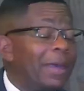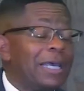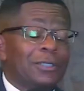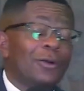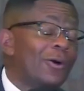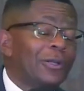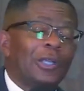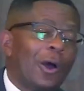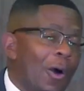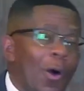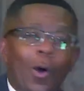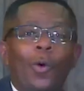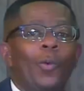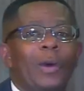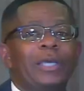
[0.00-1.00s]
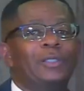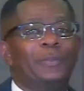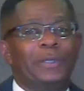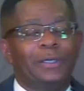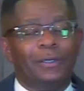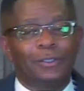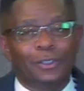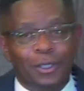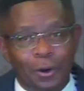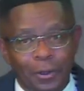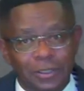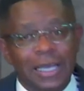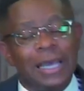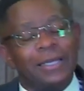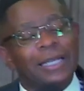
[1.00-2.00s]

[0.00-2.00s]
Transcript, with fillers: is going to always be a church